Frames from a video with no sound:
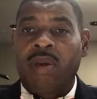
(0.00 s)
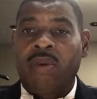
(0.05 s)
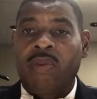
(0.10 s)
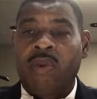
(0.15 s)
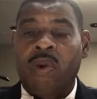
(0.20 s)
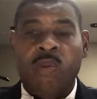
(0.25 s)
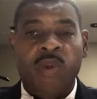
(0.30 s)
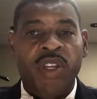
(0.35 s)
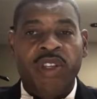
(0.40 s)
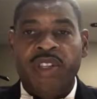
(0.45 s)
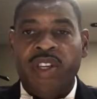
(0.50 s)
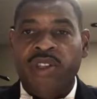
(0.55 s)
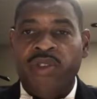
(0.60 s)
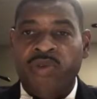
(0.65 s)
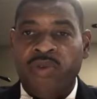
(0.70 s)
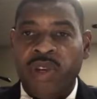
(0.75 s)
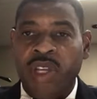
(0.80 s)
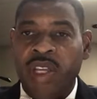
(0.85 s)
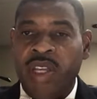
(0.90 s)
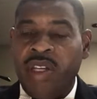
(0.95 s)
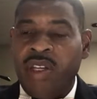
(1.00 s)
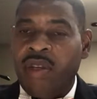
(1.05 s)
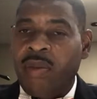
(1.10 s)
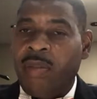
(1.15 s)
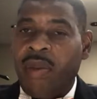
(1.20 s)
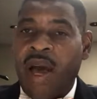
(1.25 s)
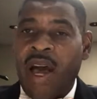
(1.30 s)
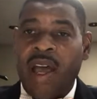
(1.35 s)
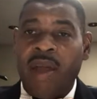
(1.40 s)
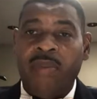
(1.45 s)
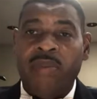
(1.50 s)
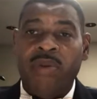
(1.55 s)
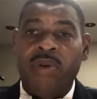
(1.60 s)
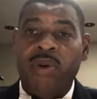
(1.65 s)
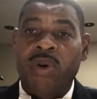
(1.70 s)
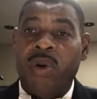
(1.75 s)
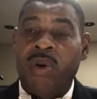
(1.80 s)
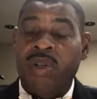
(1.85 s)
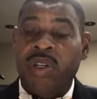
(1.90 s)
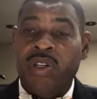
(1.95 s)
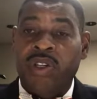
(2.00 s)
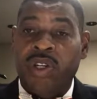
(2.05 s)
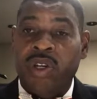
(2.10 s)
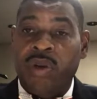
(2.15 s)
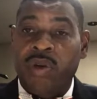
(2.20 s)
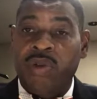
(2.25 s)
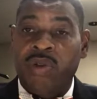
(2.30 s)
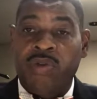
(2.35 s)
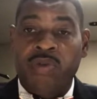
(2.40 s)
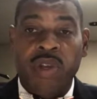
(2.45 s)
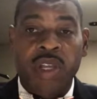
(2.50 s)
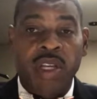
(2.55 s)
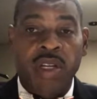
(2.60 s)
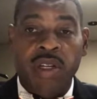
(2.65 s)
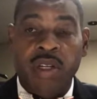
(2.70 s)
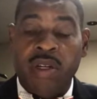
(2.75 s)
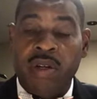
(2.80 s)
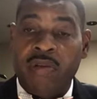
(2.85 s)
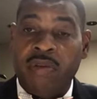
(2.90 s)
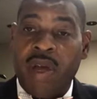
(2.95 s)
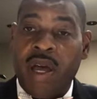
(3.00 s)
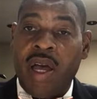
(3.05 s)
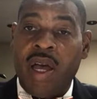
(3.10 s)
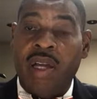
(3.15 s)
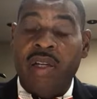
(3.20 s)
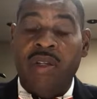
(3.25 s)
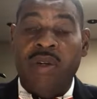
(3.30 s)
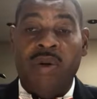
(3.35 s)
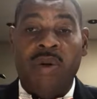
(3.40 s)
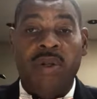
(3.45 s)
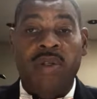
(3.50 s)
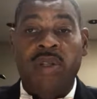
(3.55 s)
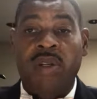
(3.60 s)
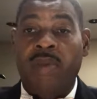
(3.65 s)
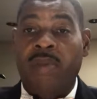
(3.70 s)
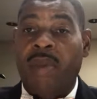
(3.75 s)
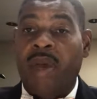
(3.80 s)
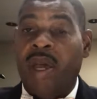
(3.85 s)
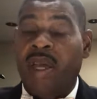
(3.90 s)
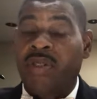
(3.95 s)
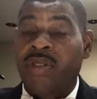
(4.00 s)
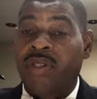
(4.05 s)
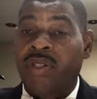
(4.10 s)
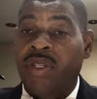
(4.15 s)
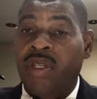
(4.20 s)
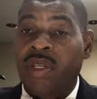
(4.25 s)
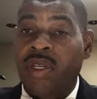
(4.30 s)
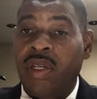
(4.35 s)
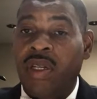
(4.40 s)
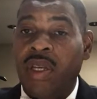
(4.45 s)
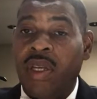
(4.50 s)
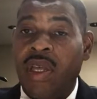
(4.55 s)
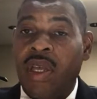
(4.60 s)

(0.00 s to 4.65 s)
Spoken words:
when we just reading the Bible, going to church, reading the Quran, going to the masjid,